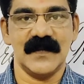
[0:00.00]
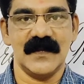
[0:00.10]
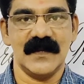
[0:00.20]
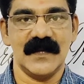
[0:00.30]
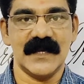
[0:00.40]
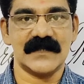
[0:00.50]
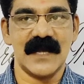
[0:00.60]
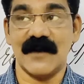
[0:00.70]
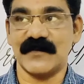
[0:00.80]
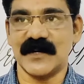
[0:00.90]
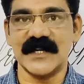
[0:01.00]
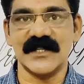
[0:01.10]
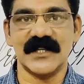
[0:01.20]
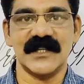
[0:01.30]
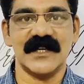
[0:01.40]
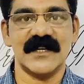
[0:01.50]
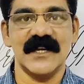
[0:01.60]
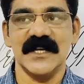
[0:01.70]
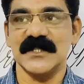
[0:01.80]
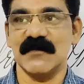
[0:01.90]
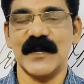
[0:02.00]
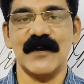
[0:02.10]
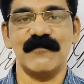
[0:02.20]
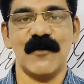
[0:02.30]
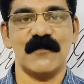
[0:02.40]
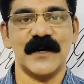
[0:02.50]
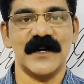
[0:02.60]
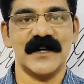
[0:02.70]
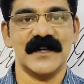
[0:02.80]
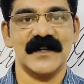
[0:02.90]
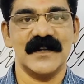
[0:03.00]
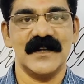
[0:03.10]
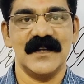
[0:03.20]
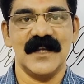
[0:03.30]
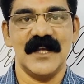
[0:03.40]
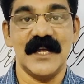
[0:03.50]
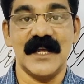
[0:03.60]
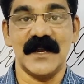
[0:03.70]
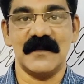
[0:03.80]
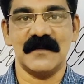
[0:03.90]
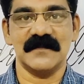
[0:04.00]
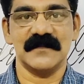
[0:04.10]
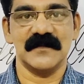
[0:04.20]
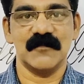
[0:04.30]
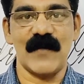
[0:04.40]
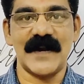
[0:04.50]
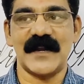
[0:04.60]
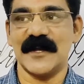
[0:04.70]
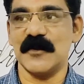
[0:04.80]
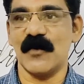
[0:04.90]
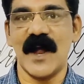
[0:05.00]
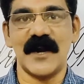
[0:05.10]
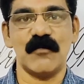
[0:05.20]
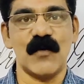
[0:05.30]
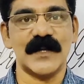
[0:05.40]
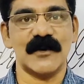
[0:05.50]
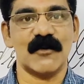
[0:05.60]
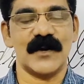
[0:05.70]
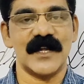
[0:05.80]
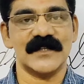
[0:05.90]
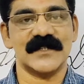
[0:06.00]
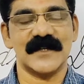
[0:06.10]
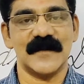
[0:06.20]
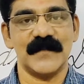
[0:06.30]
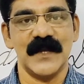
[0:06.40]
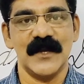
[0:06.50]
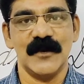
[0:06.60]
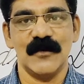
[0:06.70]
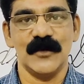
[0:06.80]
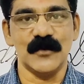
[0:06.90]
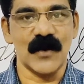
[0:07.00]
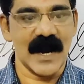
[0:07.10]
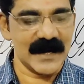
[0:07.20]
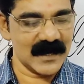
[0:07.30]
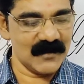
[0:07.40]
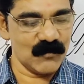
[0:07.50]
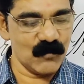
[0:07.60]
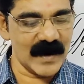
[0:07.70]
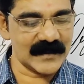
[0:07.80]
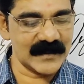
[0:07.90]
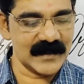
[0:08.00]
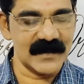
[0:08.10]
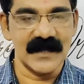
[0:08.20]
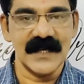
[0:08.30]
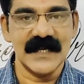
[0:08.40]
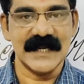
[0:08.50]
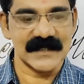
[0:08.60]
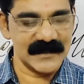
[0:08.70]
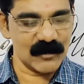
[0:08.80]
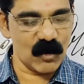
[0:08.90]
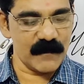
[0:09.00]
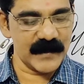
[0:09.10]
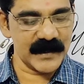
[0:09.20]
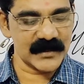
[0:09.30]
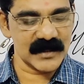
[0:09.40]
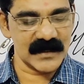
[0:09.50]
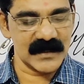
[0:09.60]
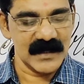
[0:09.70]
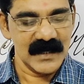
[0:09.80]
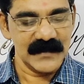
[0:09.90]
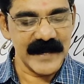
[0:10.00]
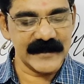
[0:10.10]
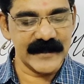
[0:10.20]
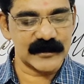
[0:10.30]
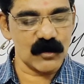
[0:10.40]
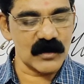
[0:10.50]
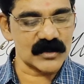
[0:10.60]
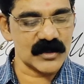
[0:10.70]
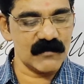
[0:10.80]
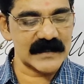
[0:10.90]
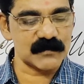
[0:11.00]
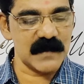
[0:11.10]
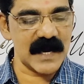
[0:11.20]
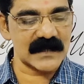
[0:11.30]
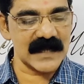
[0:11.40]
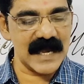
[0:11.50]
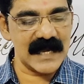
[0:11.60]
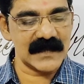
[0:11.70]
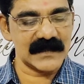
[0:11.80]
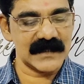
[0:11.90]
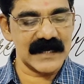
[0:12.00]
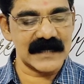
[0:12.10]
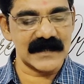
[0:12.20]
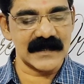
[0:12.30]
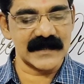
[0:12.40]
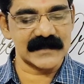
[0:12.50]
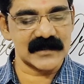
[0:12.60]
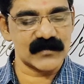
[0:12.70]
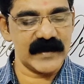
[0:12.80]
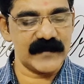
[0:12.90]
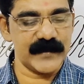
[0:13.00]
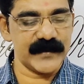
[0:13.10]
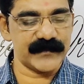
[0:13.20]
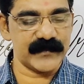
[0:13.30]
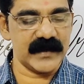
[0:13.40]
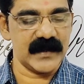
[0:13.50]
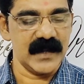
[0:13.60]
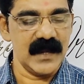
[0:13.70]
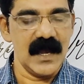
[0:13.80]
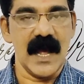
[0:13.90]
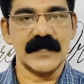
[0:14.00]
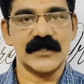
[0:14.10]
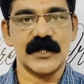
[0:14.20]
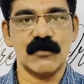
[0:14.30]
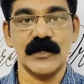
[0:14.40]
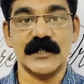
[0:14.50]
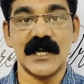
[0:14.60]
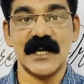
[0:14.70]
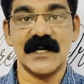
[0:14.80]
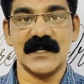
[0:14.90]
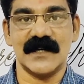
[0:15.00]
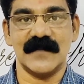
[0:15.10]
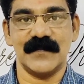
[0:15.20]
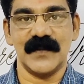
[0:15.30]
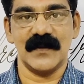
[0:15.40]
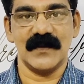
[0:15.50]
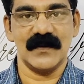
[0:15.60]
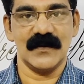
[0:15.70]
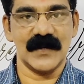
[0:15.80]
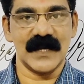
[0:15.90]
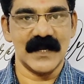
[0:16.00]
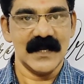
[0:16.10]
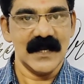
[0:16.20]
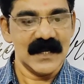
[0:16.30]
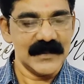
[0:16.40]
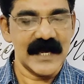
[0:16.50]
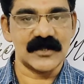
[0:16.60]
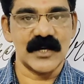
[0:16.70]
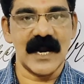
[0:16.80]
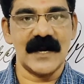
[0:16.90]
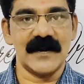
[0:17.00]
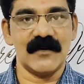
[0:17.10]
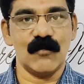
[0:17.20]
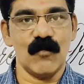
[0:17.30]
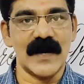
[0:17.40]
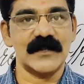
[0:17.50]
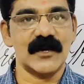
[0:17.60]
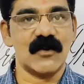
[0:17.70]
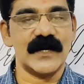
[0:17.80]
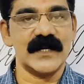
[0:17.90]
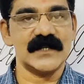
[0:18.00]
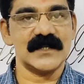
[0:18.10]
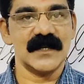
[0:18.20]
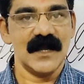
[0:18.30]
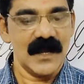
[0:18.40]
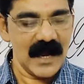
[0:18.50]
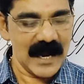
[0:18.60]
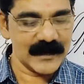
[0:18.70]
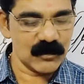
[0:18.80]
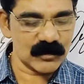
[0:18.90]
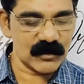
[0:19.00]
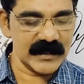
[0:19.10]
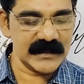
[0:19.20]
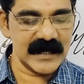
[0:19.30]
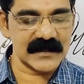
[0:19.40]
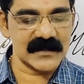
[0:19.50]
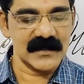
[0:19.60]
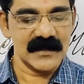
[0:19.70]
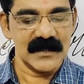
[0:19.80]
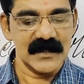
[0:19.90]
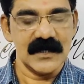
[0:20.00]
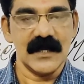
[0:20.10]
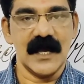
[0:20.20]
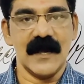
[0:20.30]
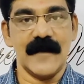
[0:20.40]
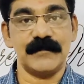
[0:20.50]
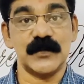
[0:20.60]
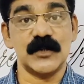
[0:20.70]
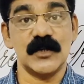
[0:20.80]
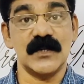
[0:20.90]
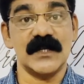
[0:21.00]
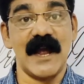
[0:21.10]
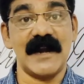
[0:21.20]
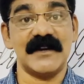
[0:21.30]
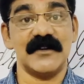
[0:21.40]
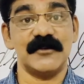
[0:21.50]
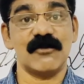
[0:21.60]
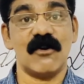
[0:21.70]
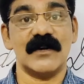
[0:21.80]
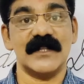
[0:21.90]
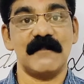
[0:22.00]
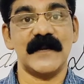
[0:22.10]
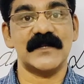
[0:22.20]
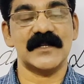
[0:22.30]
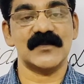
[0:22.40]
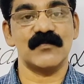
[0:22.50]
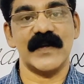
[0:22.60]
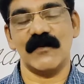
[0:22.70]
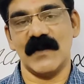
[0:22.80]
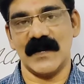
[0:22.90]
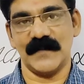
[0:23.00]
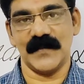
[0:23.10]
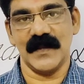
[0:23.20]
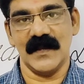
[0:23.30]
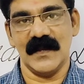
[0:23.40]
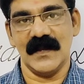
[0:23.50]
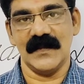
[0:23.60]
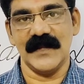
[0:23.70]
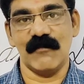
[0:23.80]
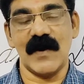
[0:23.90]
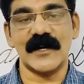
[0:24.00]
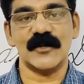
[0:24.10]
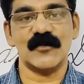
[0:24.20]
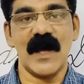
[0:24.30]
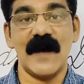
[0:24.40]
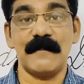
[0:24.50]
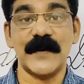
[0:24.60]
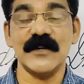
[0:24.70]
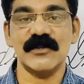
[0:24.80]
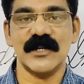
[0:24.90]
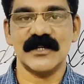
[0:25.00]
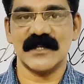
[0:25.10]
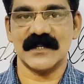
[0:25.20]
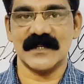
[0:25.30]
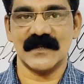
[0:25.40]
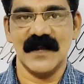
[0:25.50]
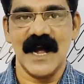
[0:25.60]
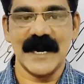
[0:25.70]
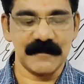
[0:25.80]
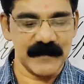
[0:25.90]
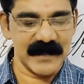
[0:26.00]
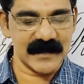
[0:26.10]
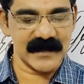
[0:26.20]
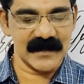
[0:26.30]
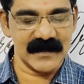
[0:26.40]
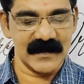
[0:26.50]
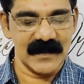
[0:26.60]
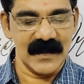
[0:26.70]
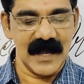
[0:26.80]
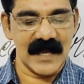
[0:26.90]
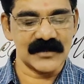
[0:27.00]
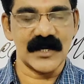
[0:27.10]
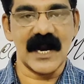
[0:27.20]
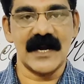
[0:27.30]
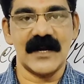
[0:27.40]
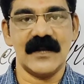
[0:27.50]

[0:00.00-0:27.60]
After reaching there, she would inform her, hey, Wanda, you had won the contest. You had won the competition. That they thought she was smart and the 100 dresses were beautiful. And she could tell her, okay, that she had won the contest. And not only that, she had drawn the pictures very well. They wanted to appreciate her, admire her, and she had